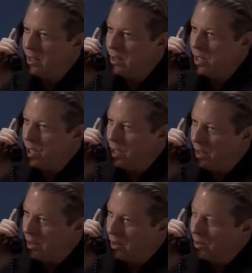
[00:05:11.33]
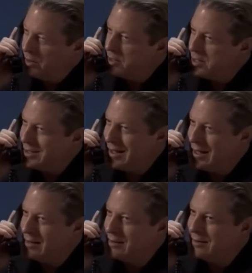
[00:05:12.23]
No, it's
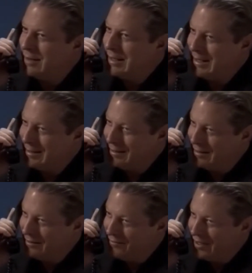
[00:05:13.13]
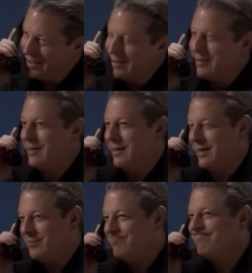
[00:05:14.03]
not an inconvenient
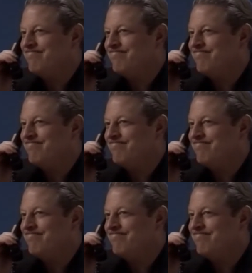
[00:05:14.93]
time.